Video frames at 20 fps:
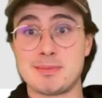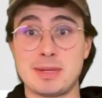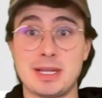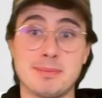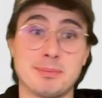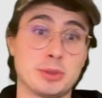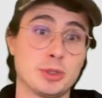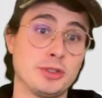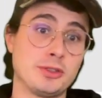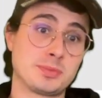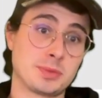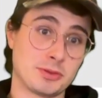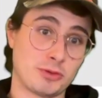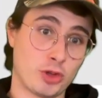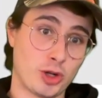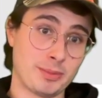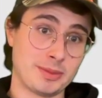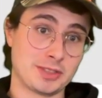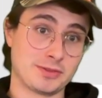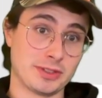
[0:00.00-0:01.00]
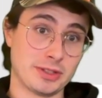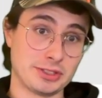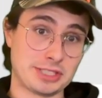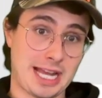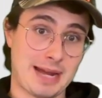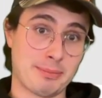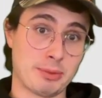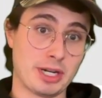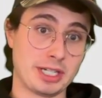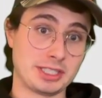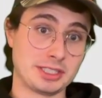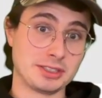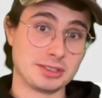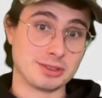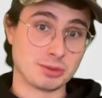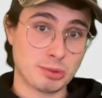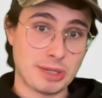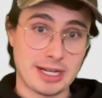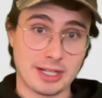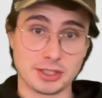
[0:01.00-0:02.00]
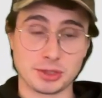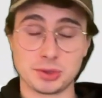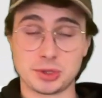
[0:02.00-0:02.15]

improves performance for those operations as well.